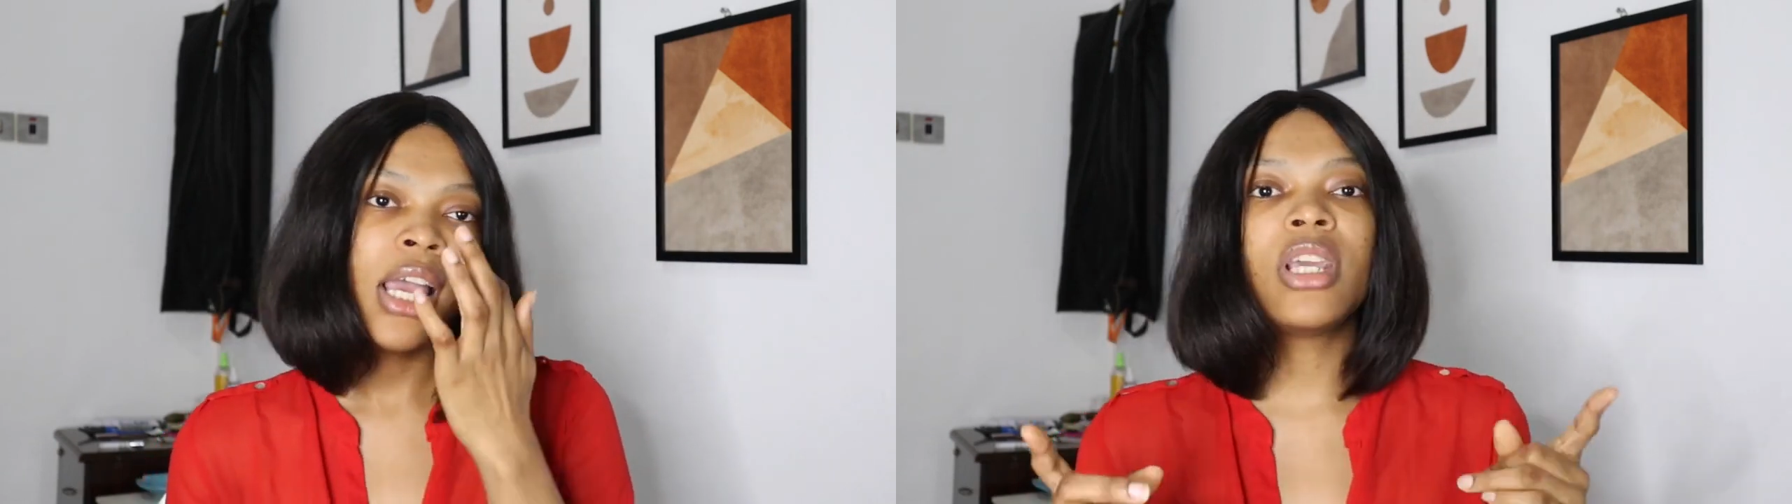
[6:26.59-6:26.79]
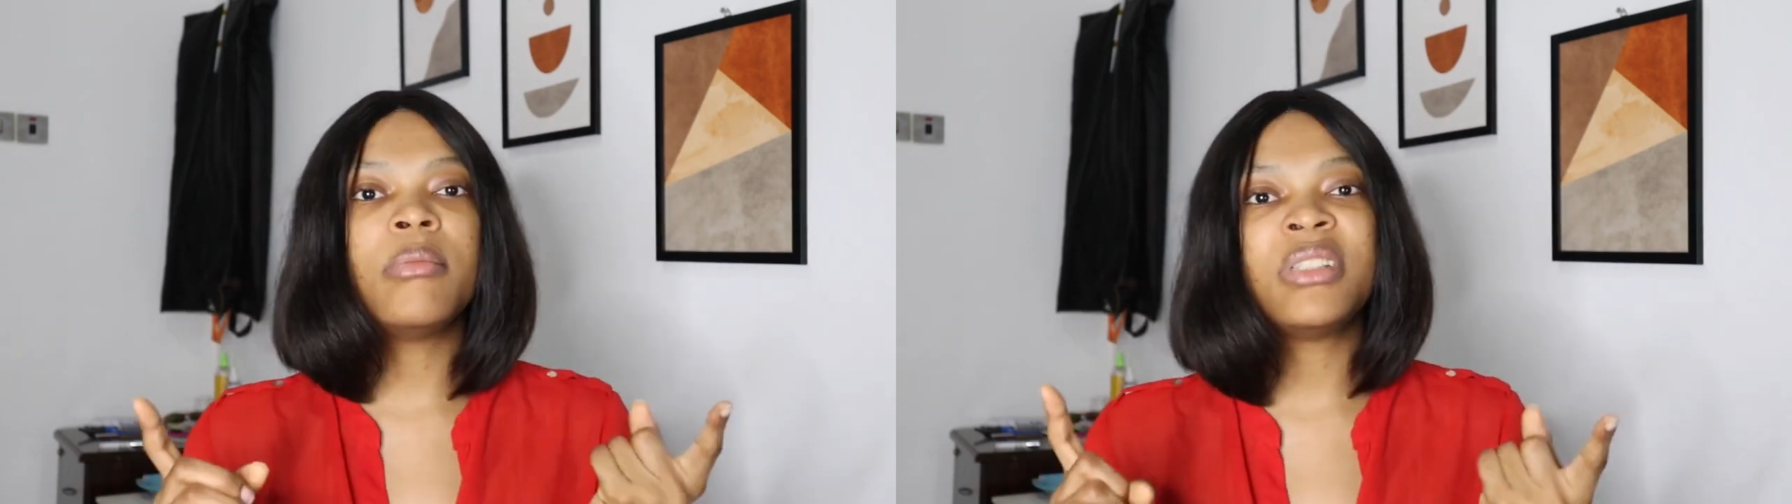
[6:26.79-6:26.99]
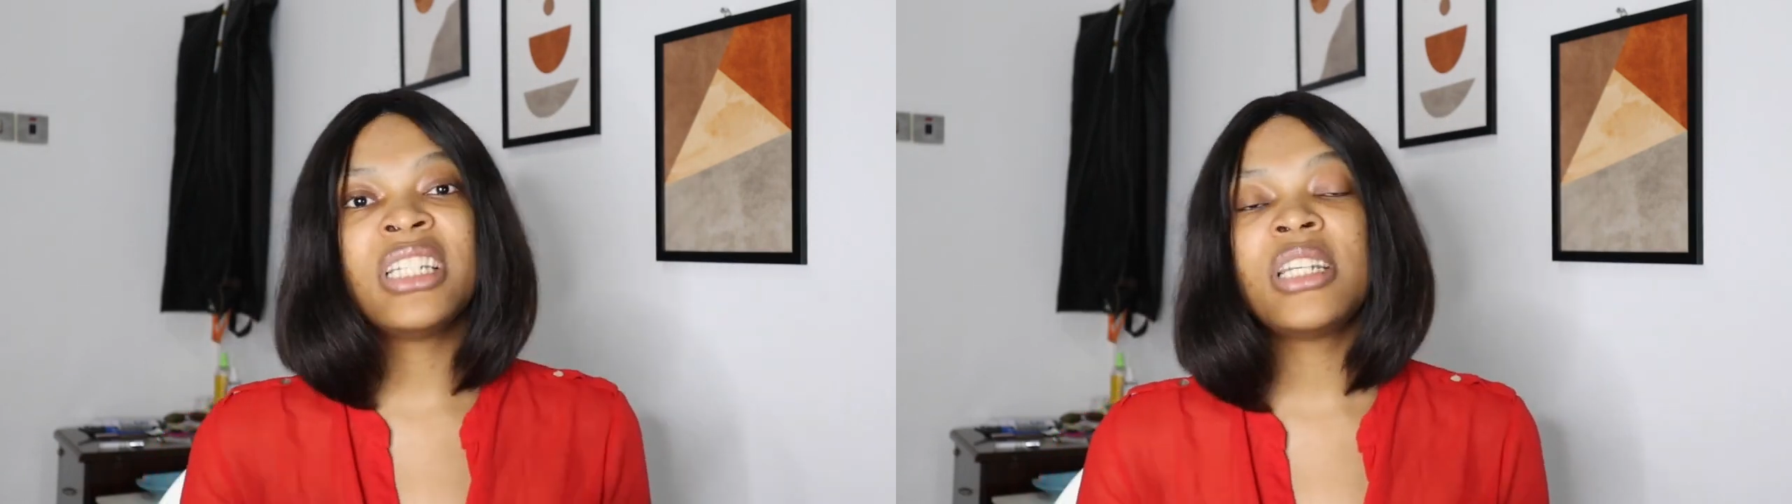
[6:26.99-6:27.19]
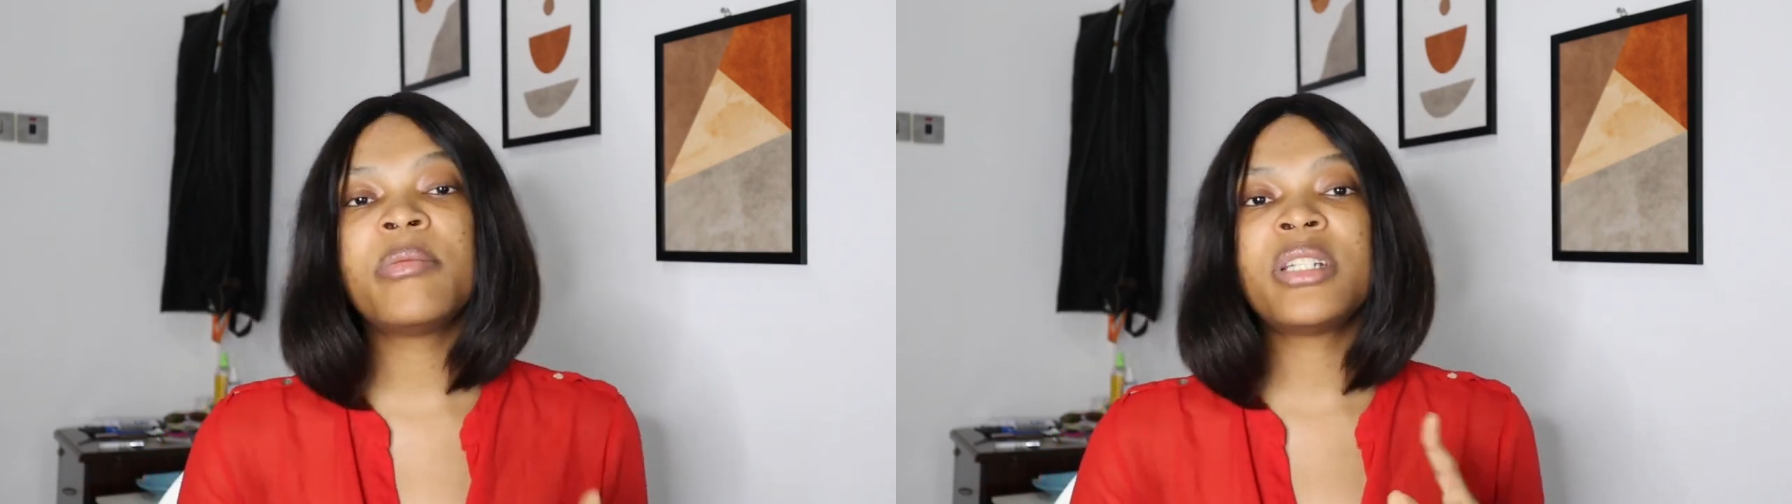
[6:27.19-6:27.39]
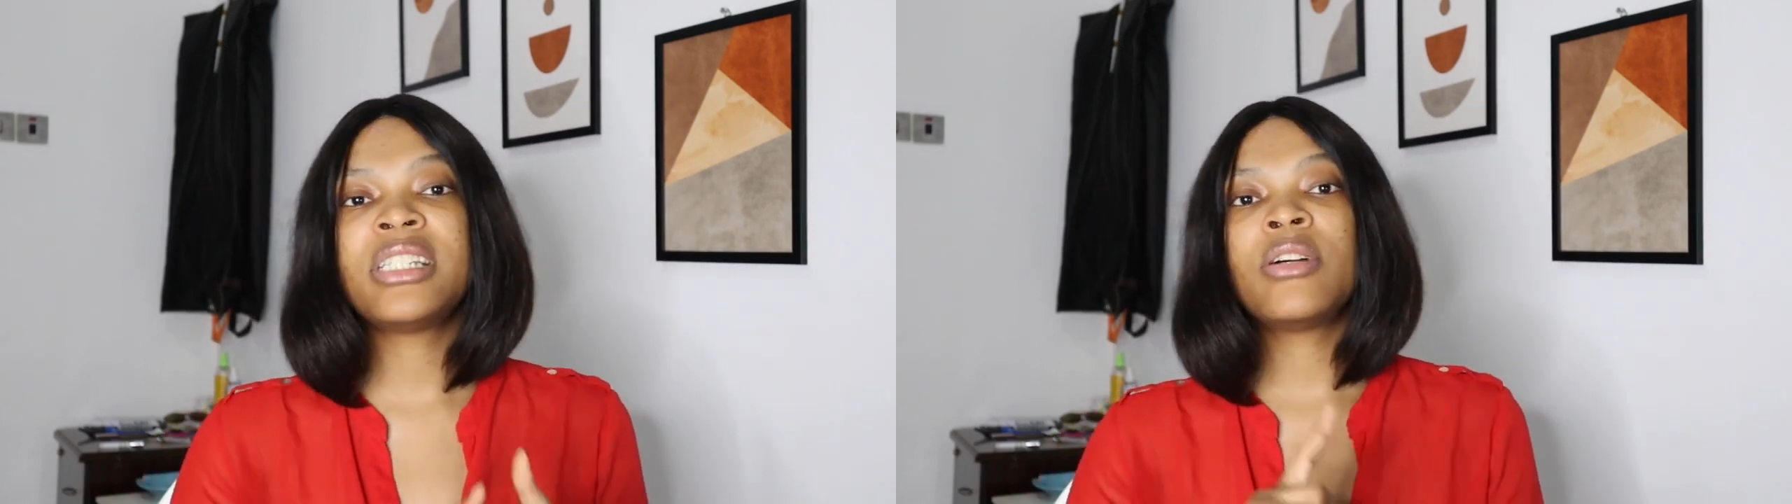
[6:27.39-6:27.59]

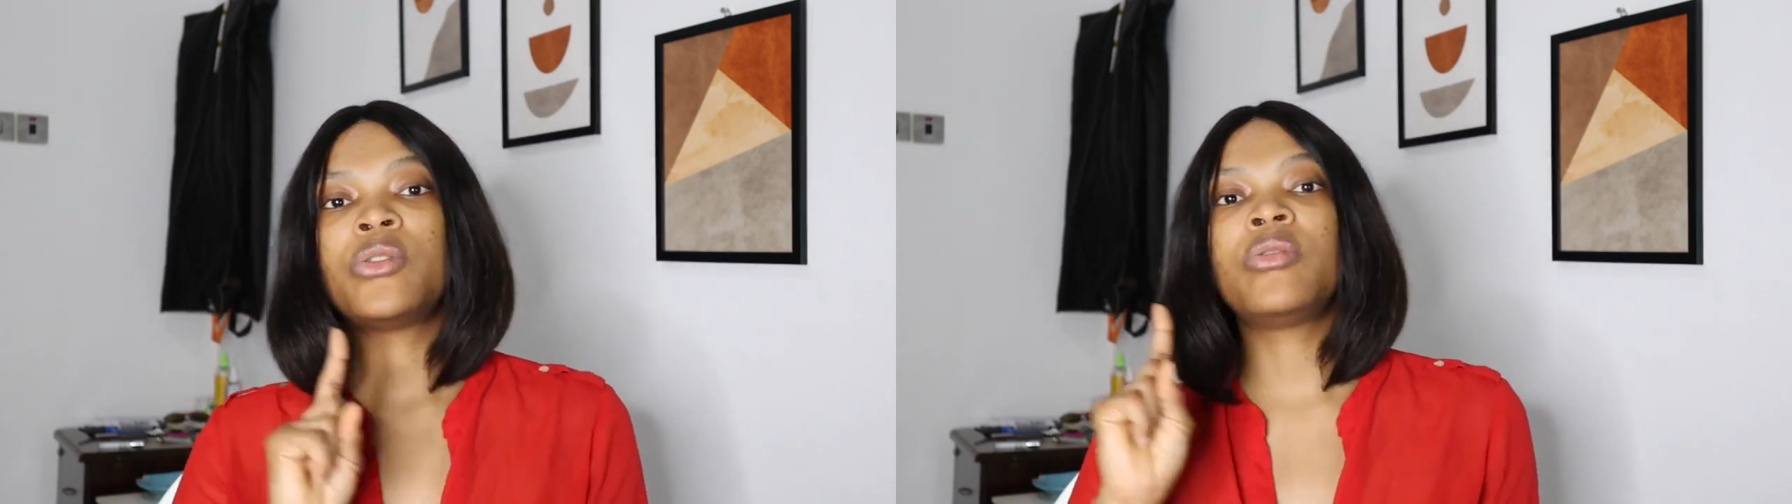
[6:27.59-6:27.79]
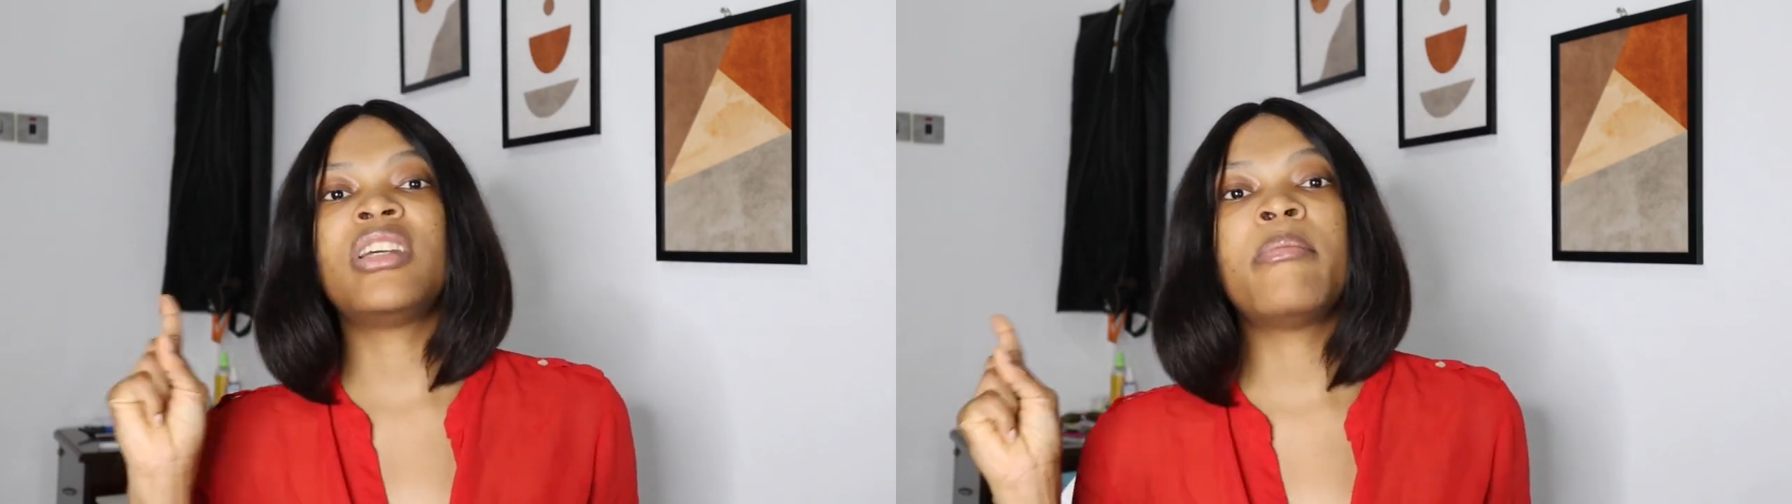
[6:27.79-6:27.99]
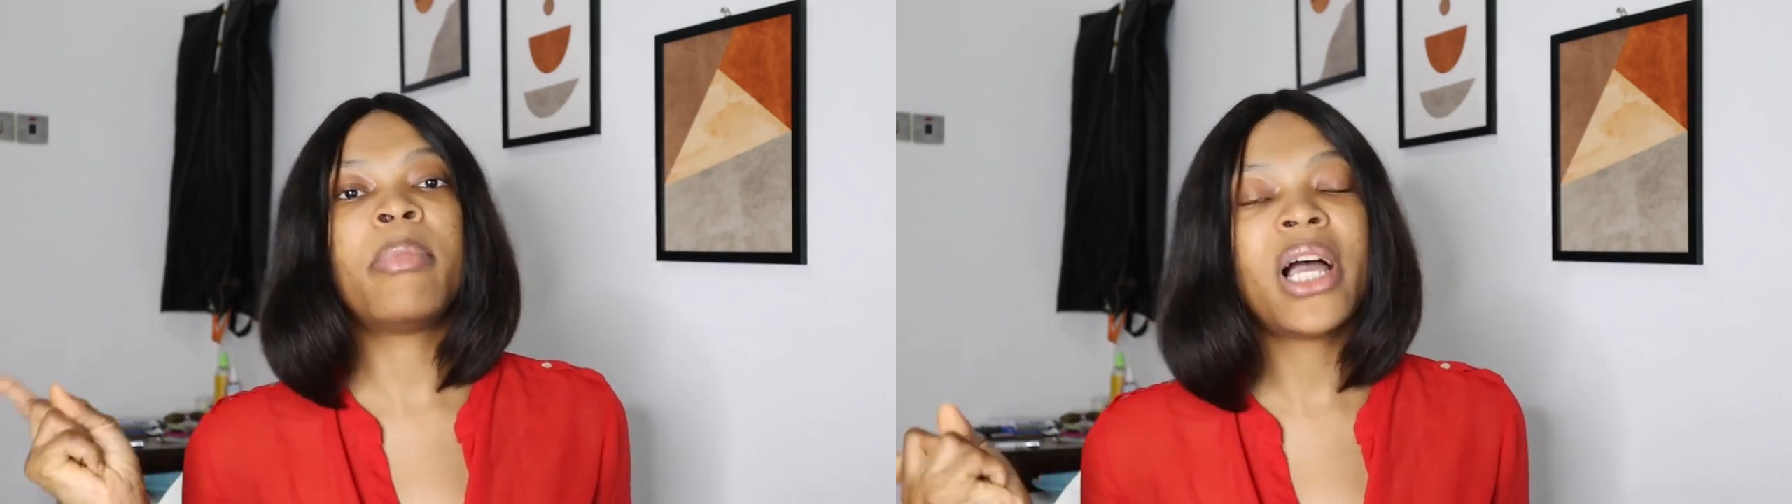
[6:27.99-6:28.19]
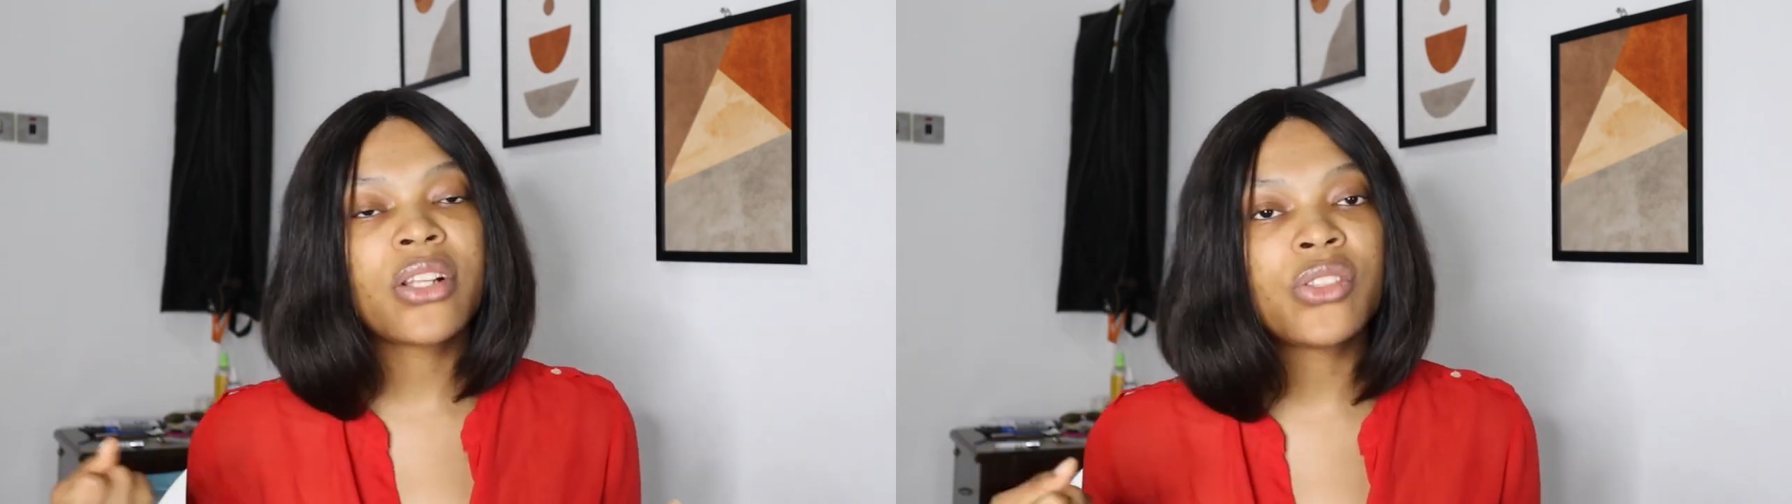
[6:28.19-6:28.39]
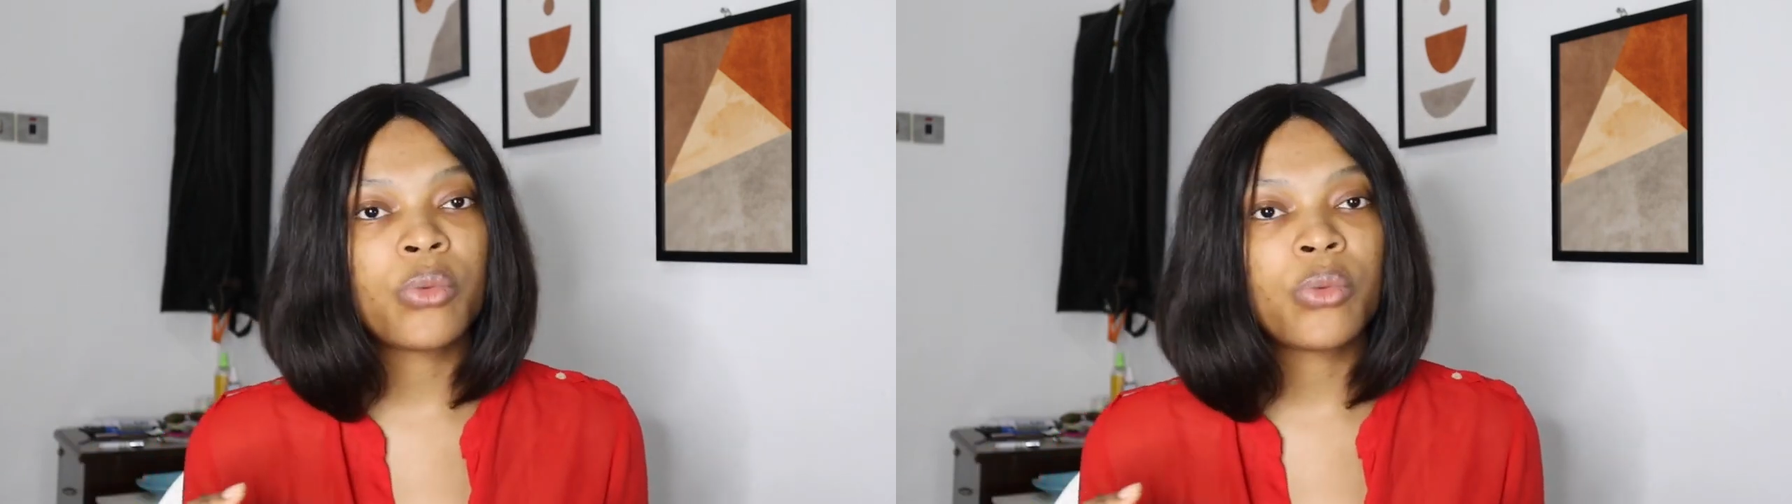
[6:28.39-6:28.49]
Dinkybliss now took them back